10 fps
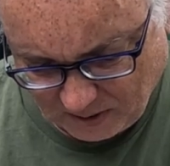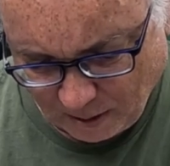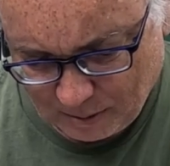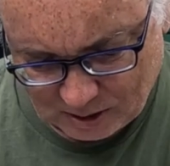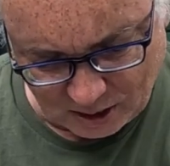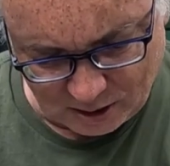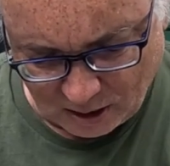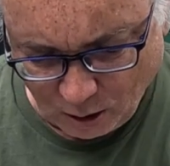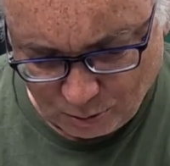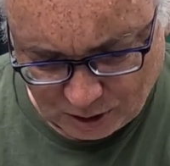I mean, it says here
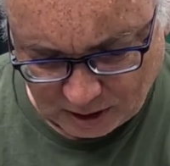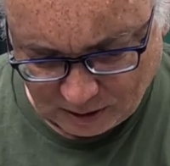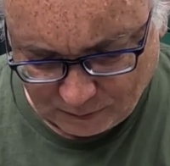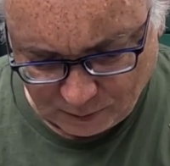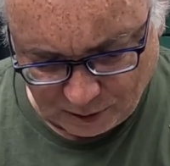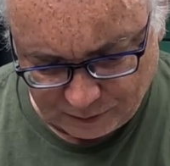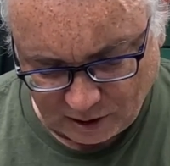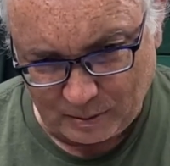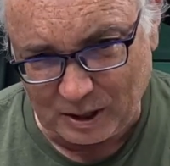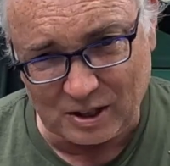whole chicken
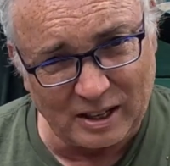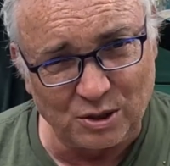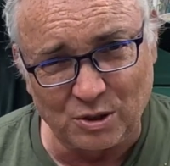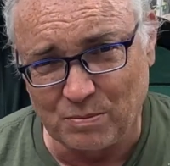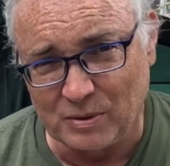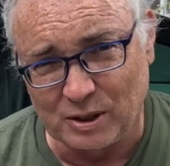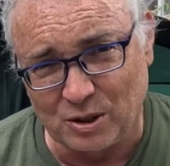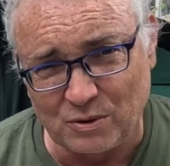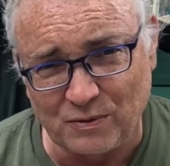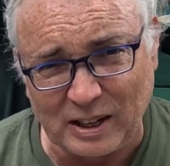45 minutes, and they're
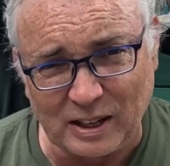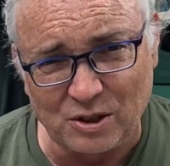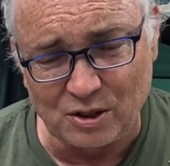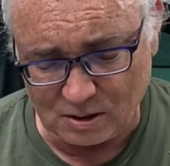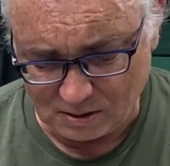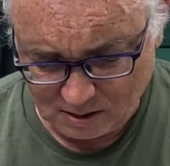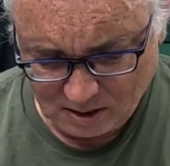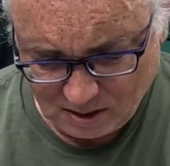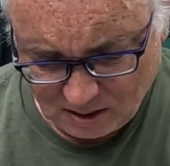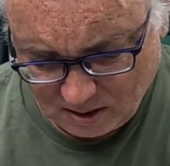just fillets.
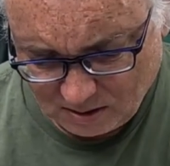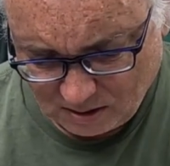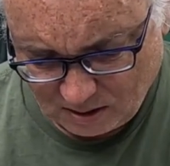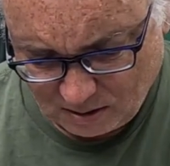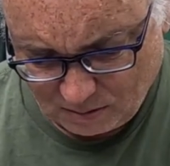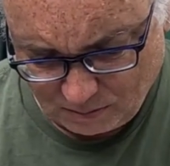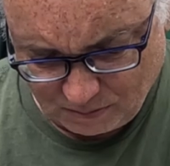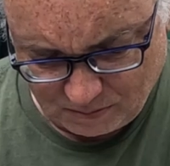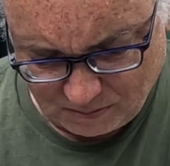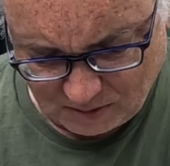So,
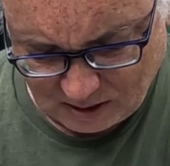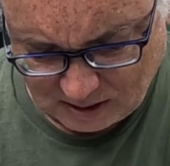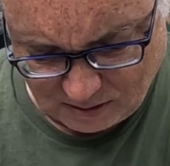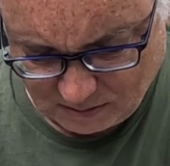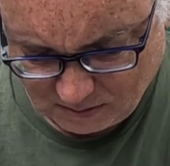you know,